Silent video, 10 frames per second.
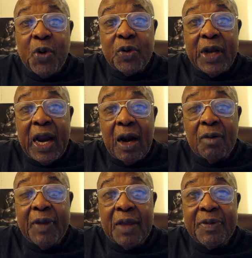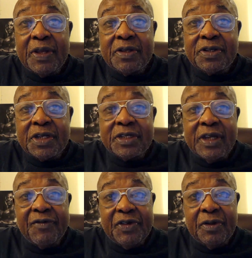spoken to Harold maybe in six,
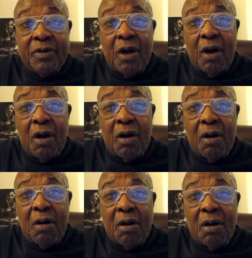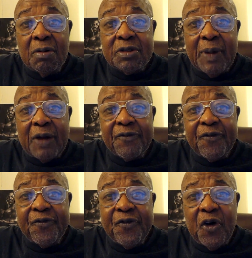seven, no, it was about
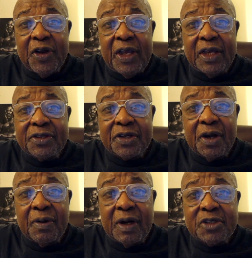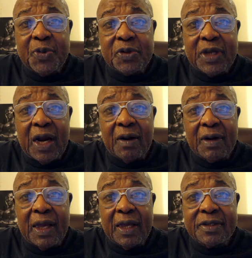four years ago I spoke to
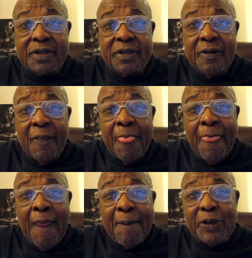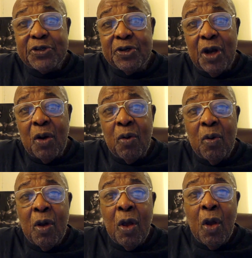Harold last. But you
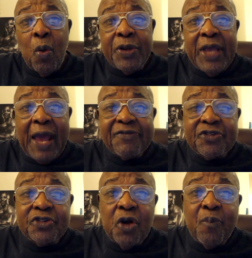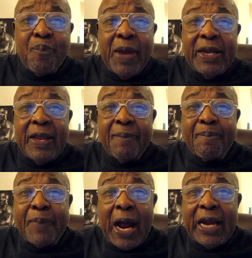know, when you have so many
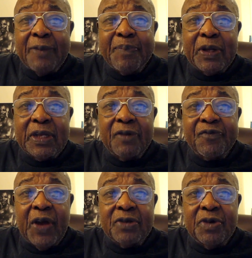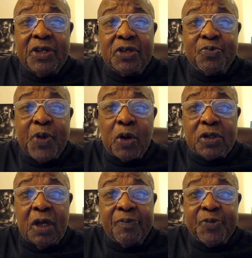bodybuilding friends, when you talk
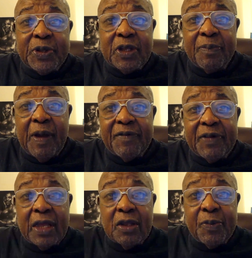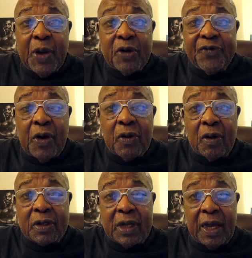to them, speak to them every day, you be on the phone
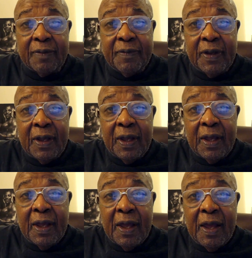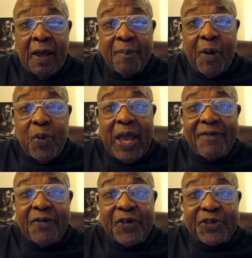all the time. But we
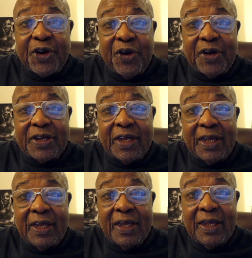have a fraternity.